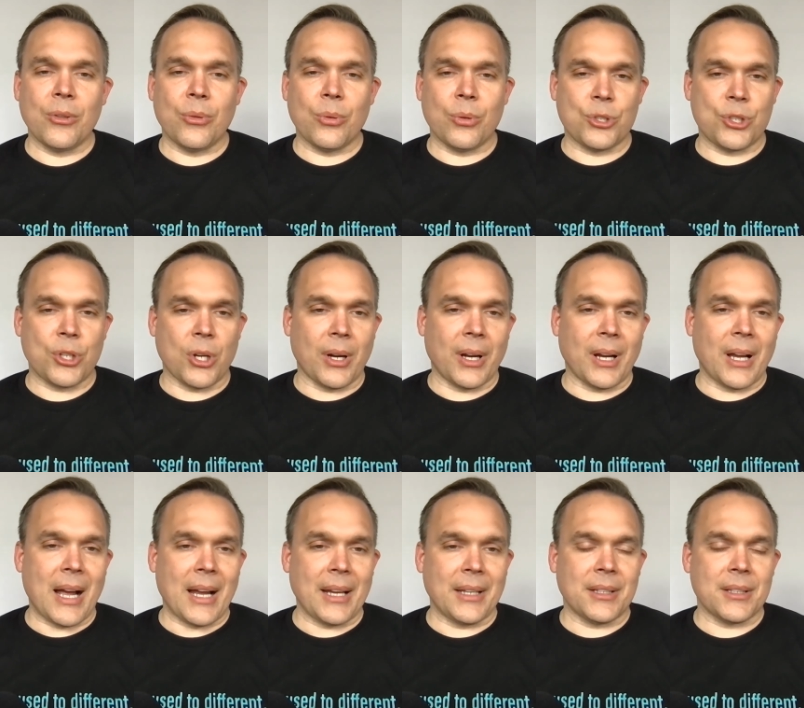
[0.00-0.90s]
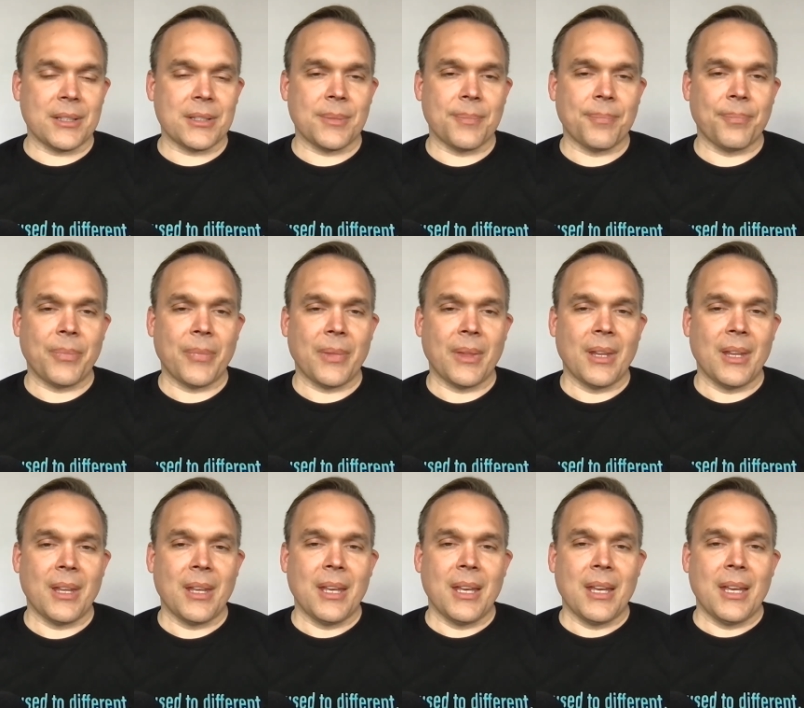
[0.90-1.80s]
through sharing kindness.
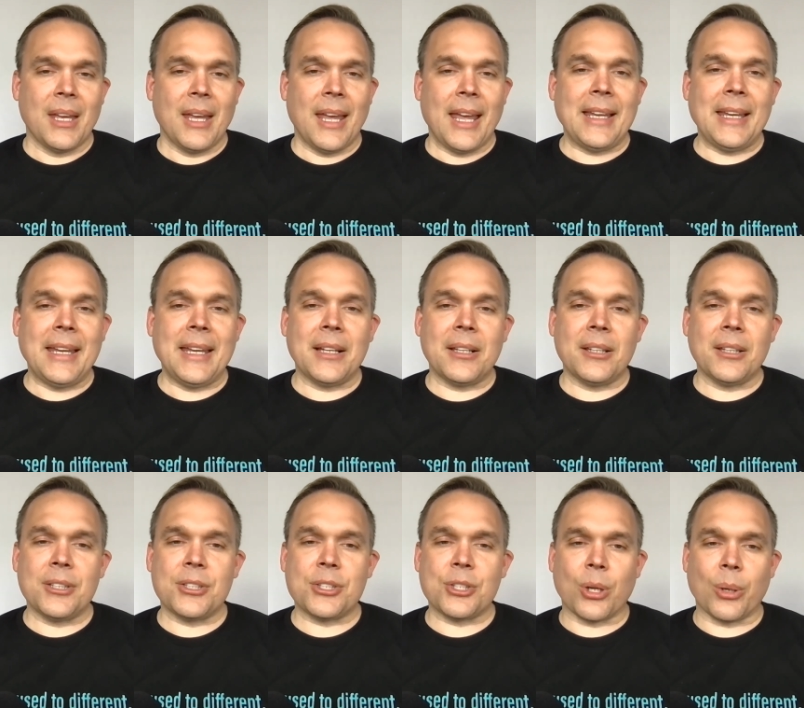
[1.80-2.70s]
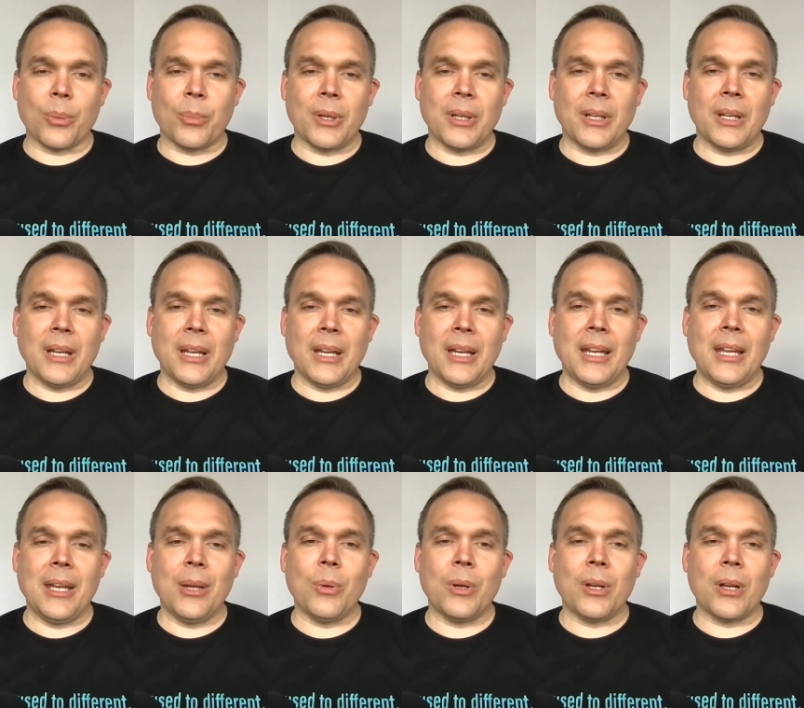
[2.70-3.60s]
In Hinckley's sermon,
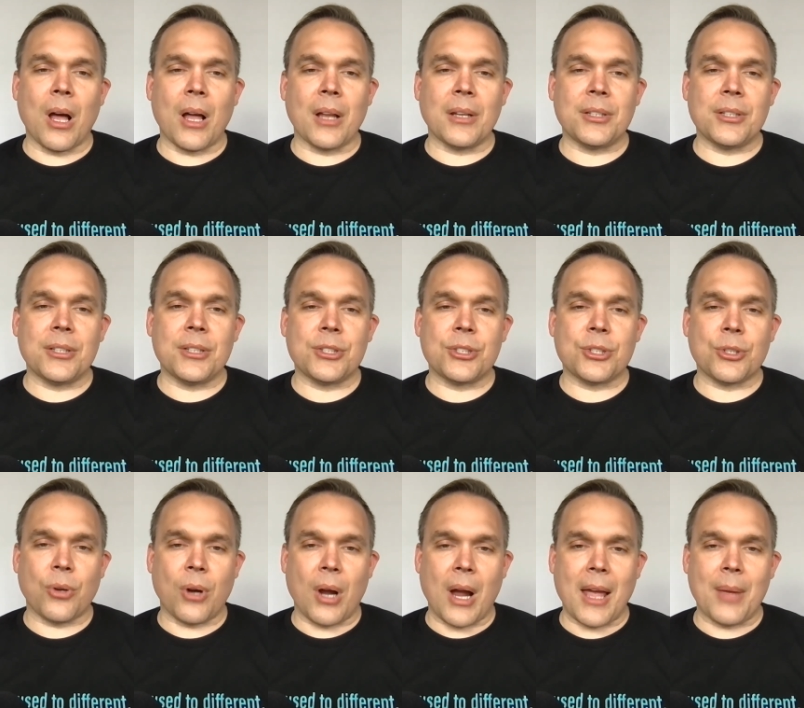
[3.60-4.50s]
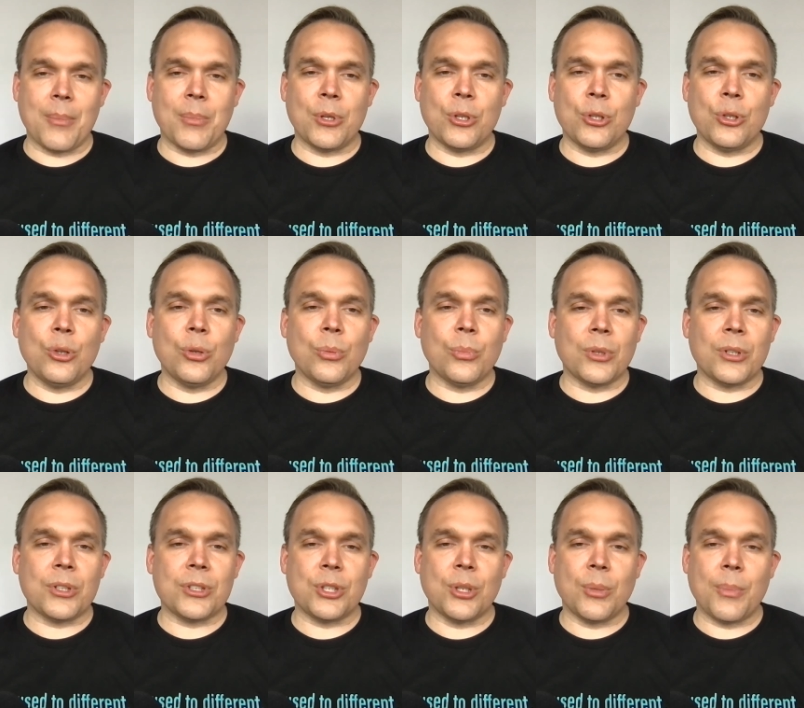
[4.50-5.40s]
he went on to describe
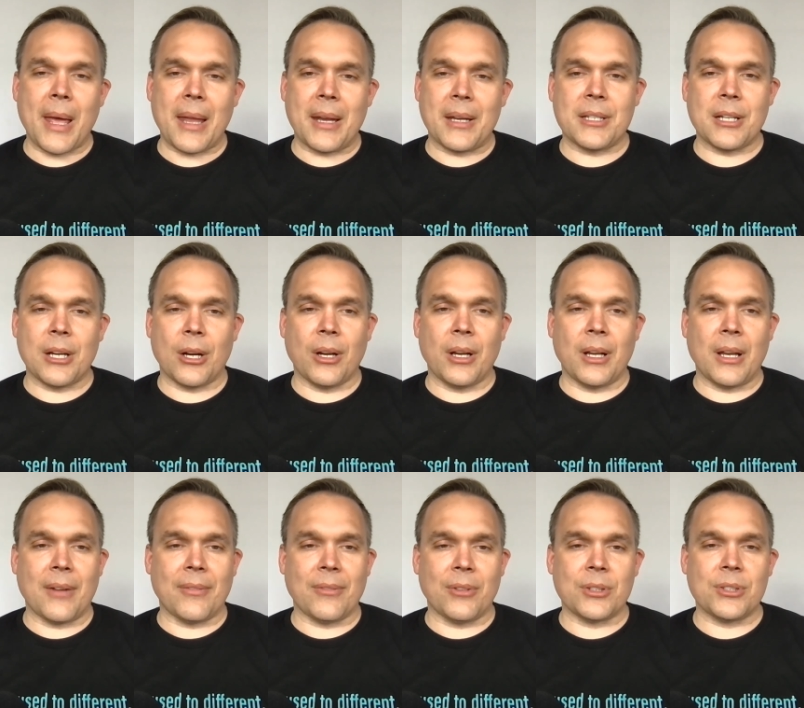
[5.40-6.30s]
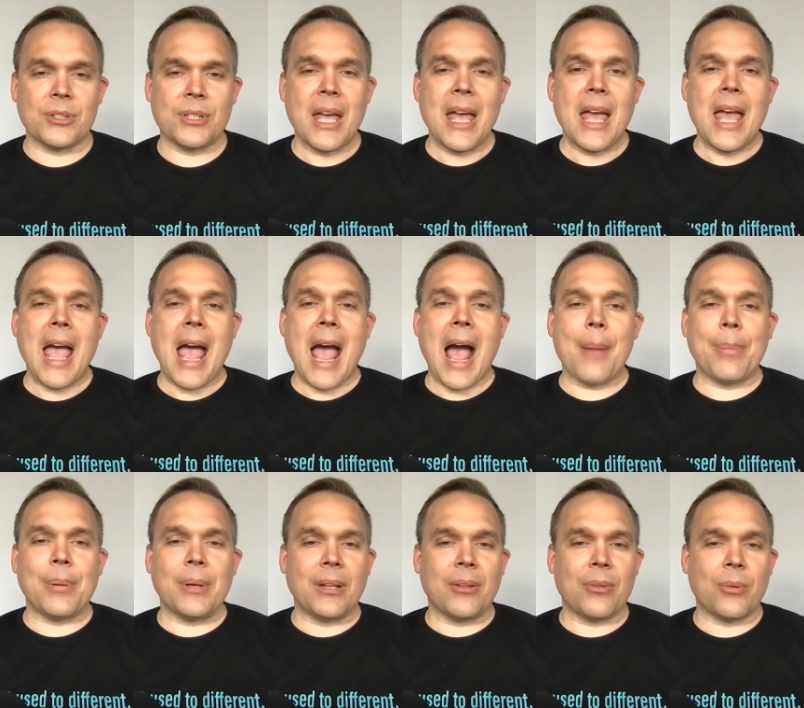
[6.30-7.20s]
numerous humanitarian efforts
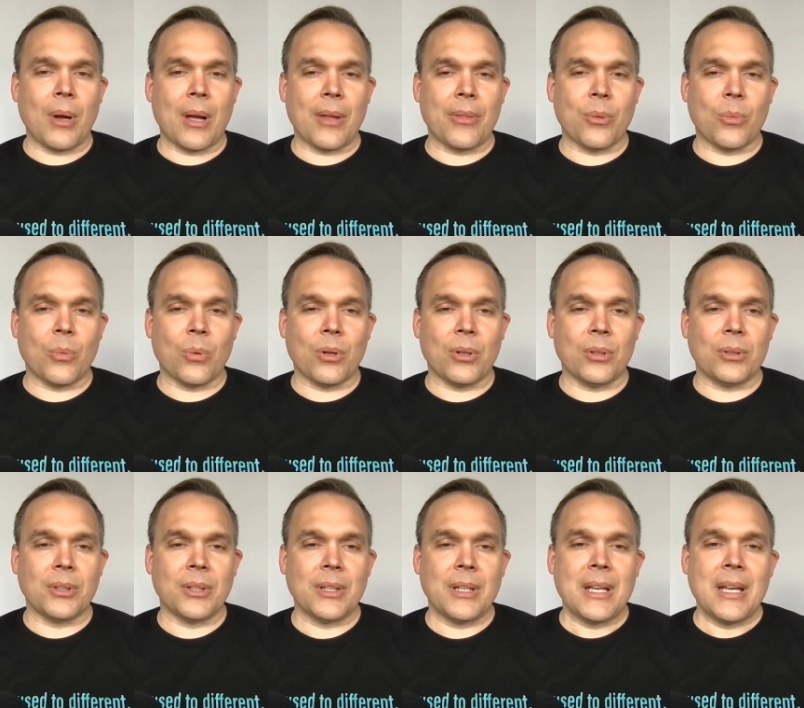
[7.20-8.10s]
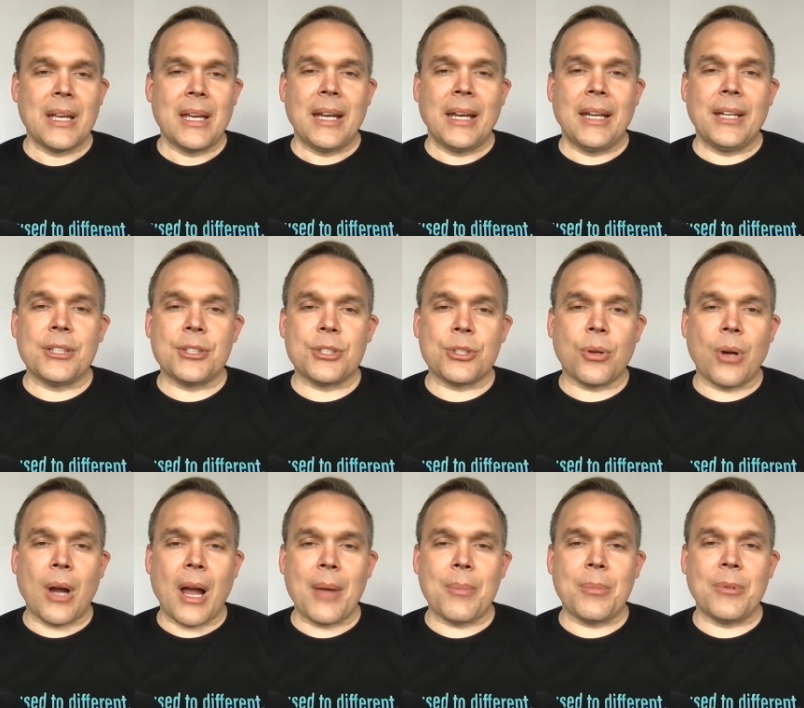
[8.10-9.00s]
happening throughout the world. He
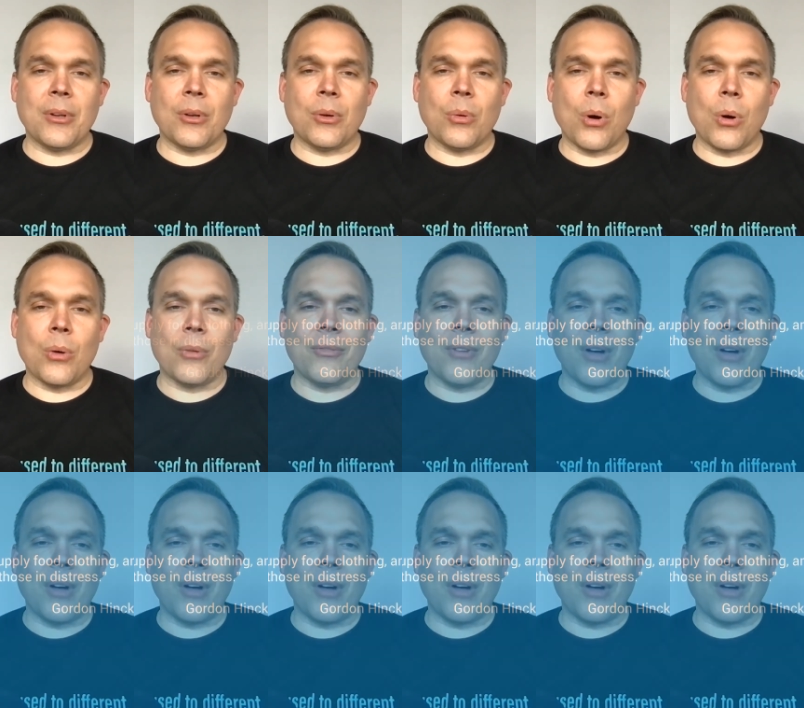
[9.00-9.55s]
described, quote,